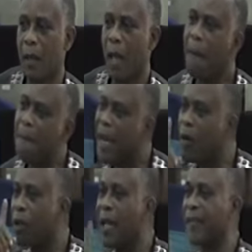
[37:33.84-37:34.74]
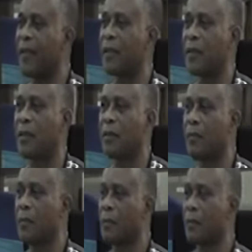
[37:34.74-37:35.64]
And many other things.
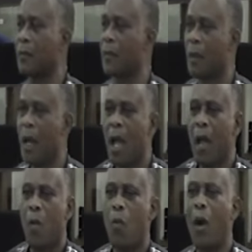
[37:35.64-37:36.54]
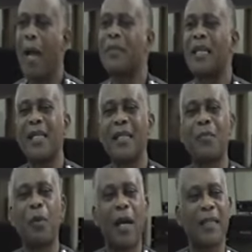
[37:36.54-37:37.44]
Why I'm saying this,
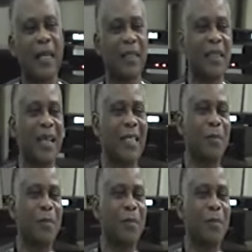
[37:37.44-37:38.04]
brothers and sisters, is